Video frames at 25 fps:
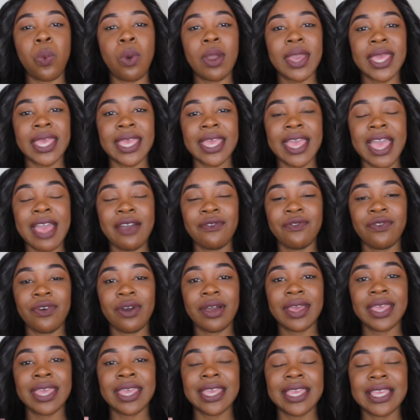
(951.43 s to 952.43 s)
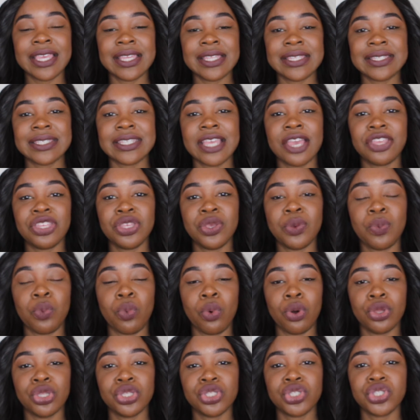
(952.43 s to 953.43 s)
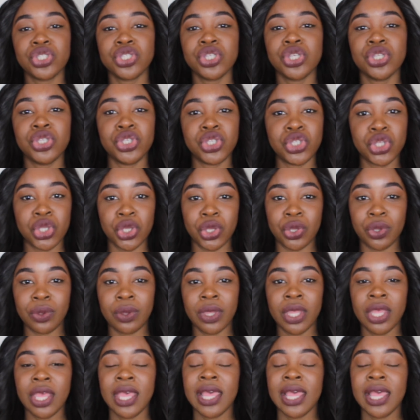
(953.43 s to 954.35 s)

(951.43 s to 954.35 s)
whatever it is that you want to do.